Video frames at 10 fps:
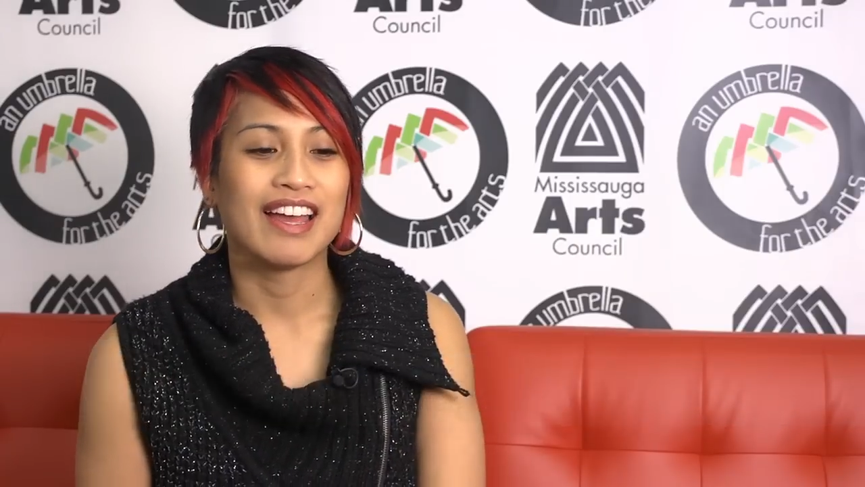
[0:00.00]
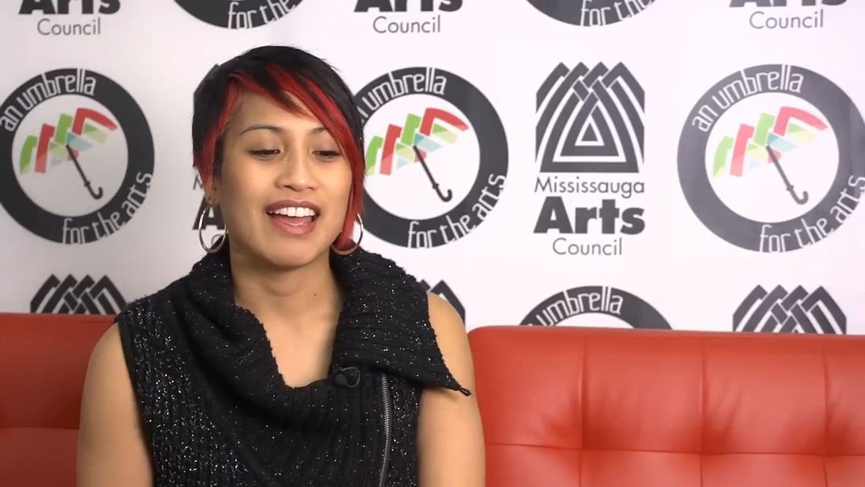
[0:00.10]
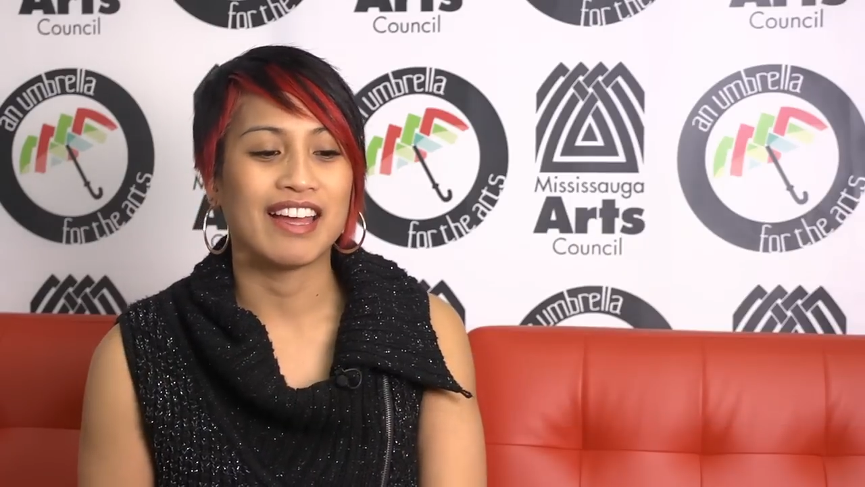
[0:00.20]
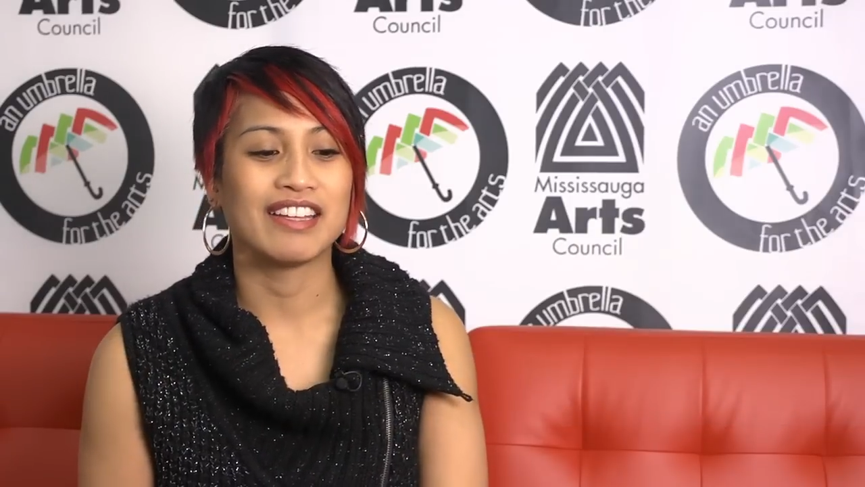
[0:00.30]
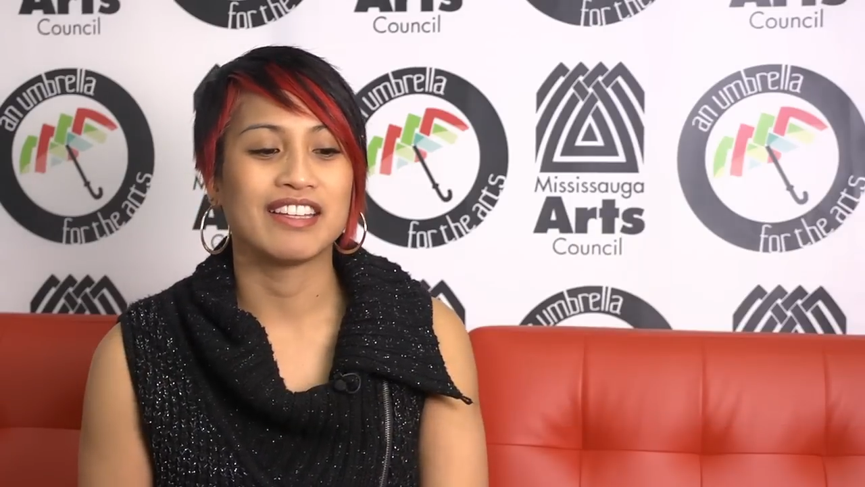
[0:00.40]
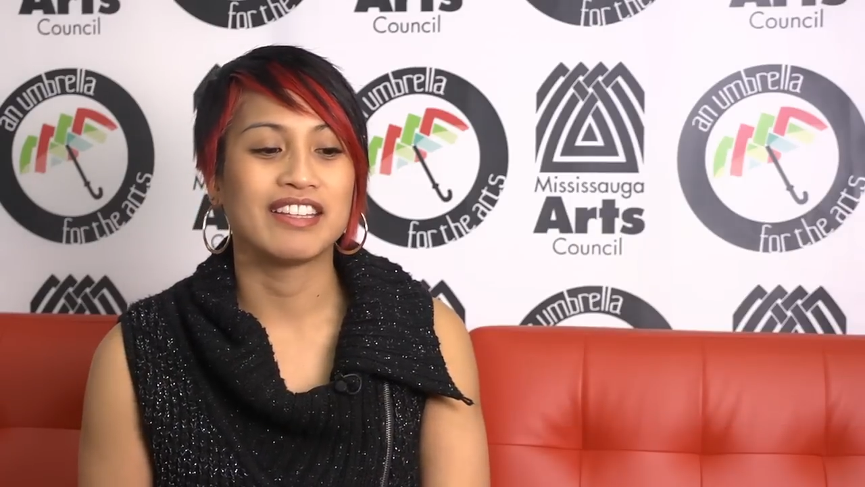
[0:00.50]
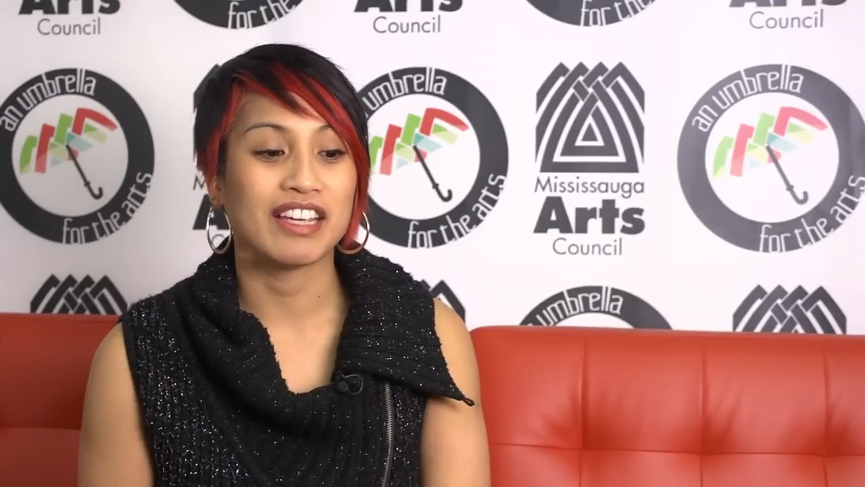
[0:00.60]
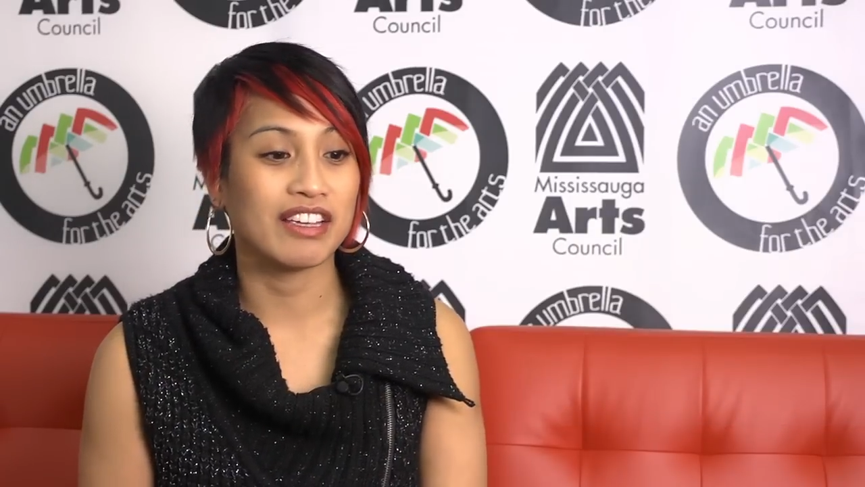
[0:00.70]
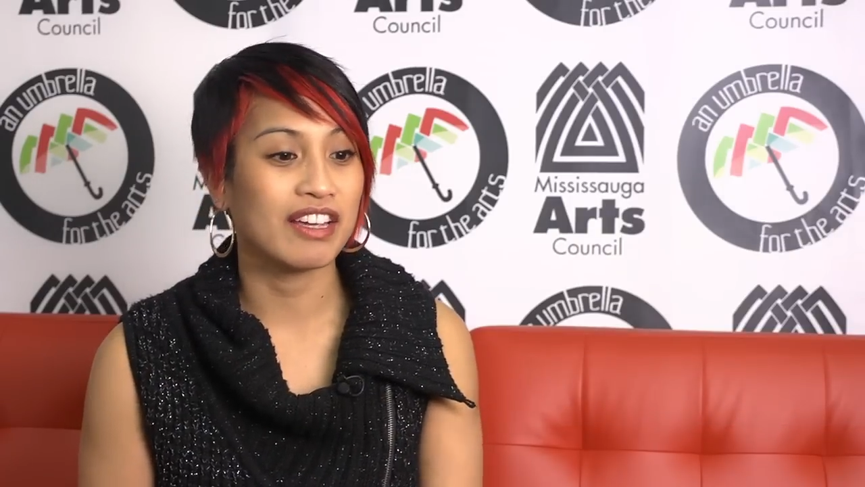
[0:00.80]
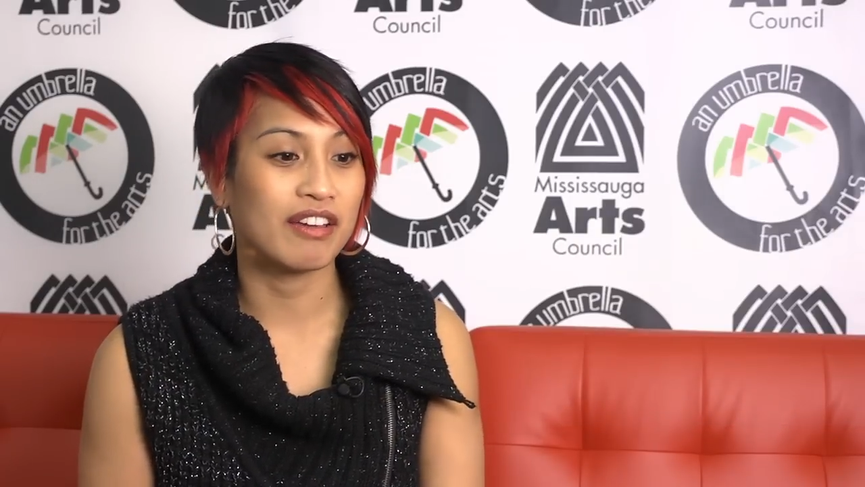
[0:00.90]
And
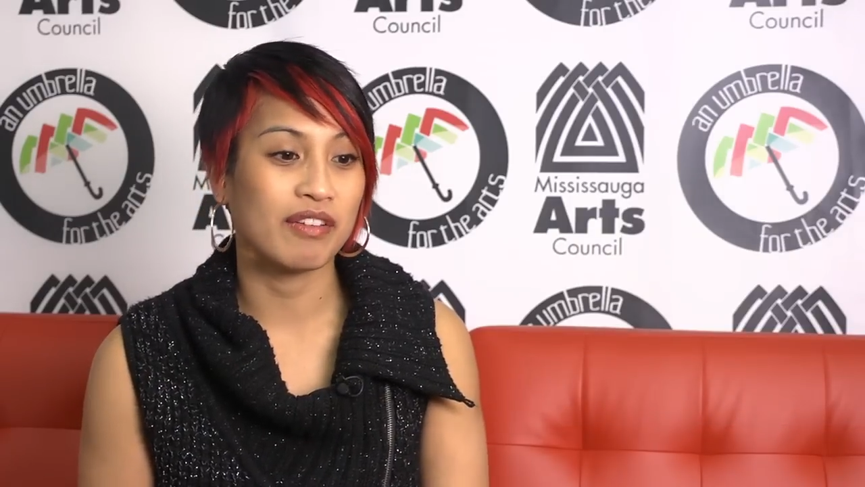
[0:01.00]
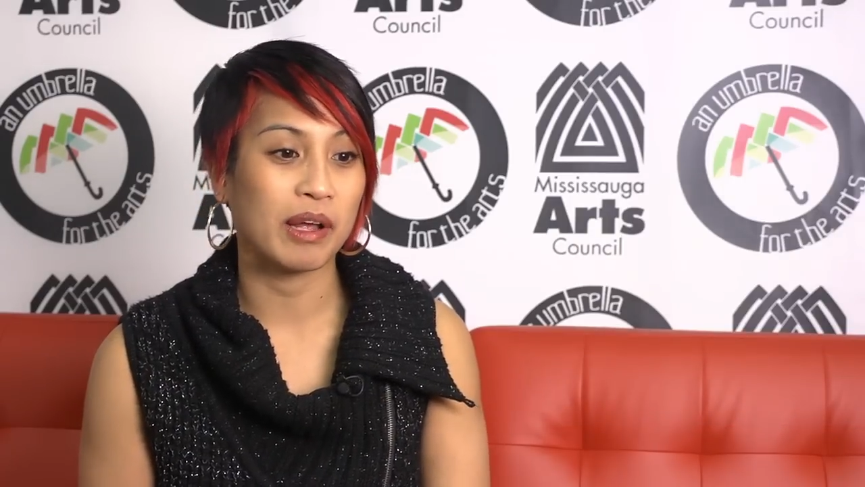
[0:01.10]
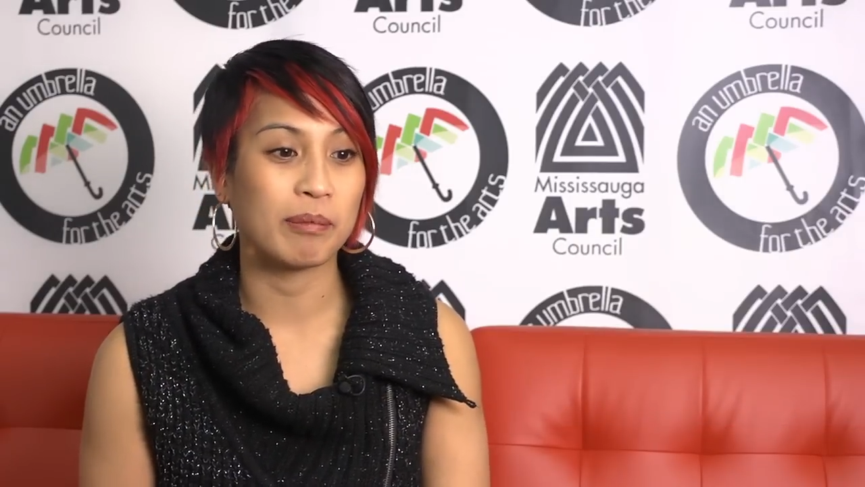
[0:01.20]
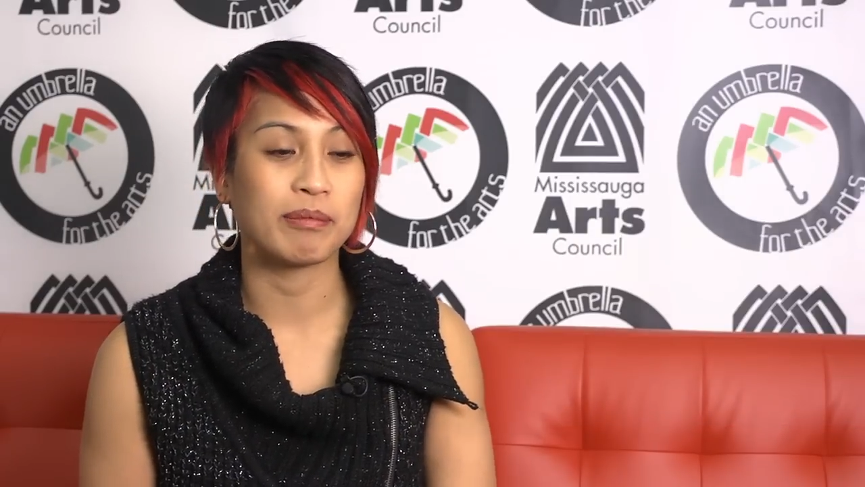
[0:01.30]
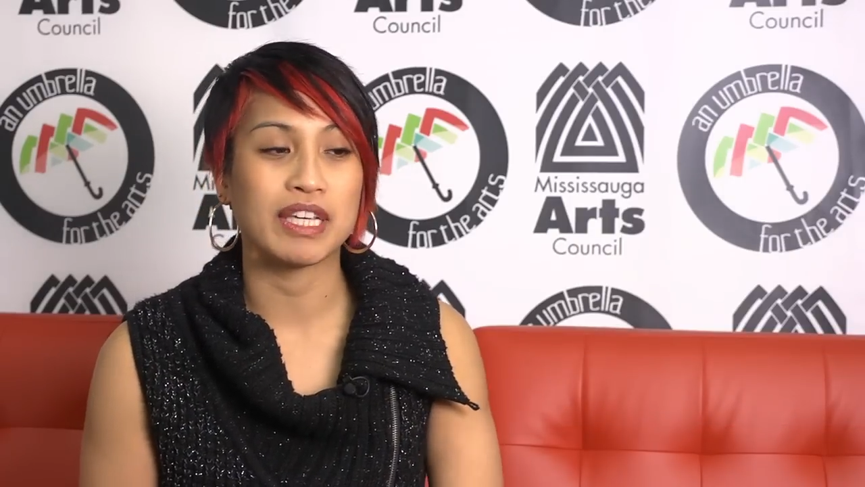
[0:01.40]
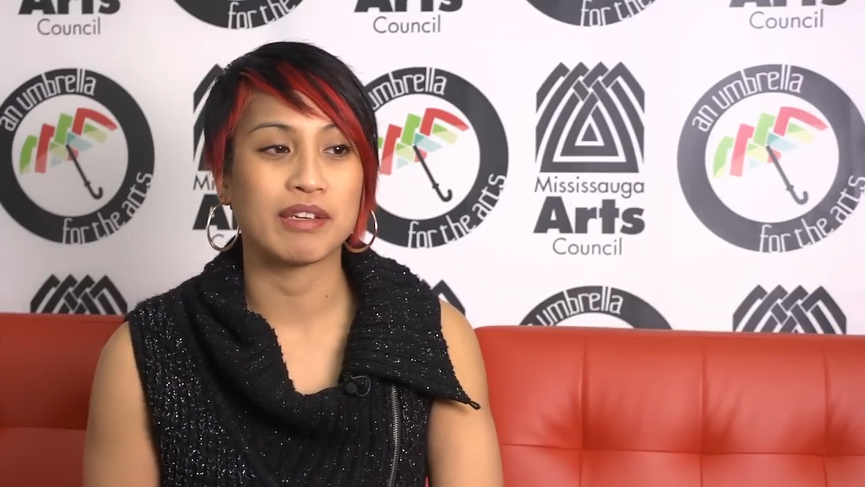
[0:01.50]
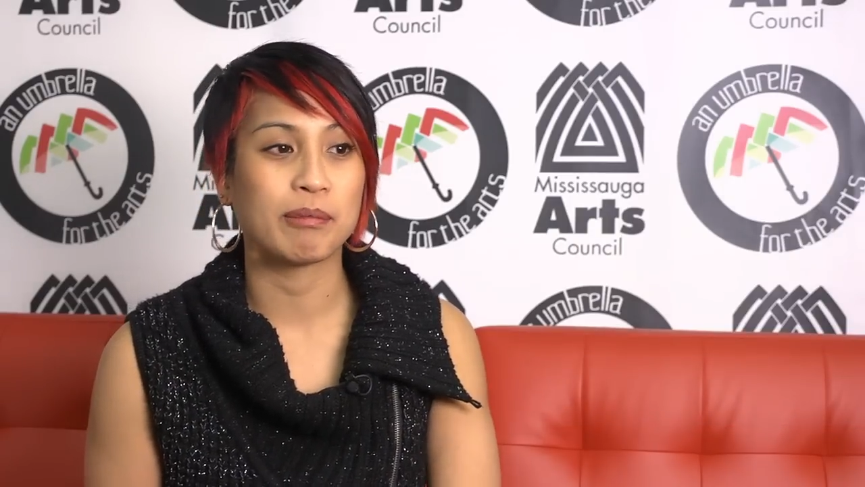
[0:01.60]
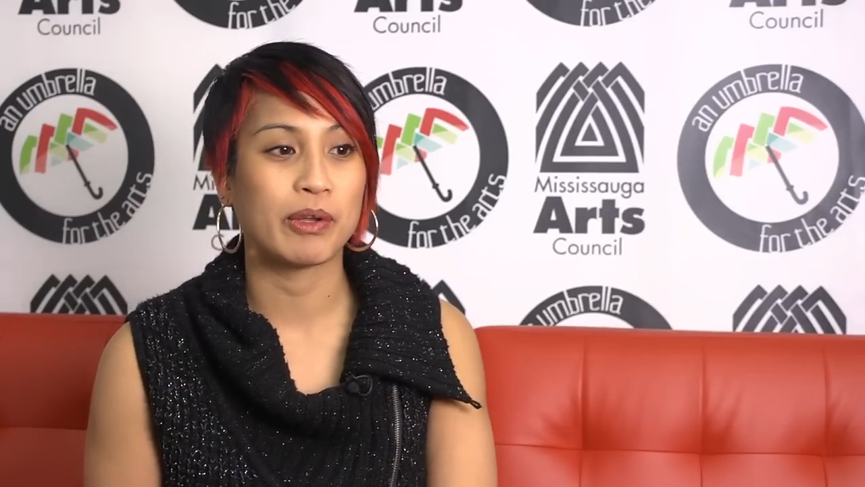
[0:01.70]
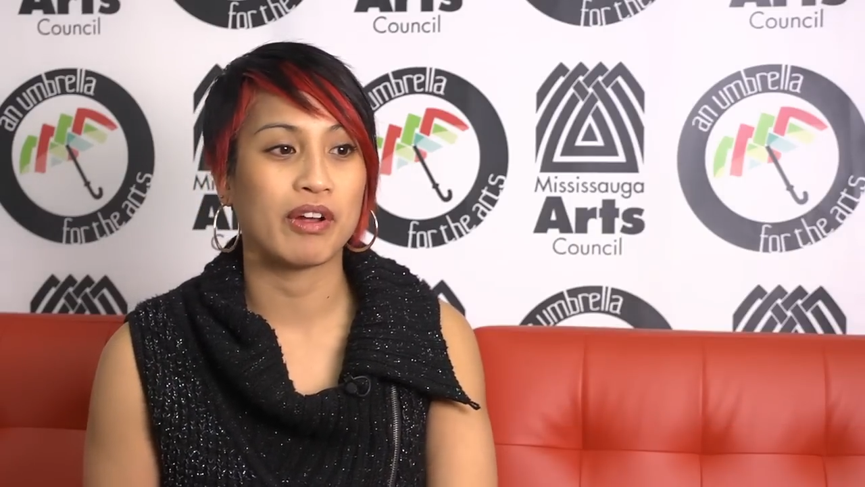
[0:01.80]
they have helped me put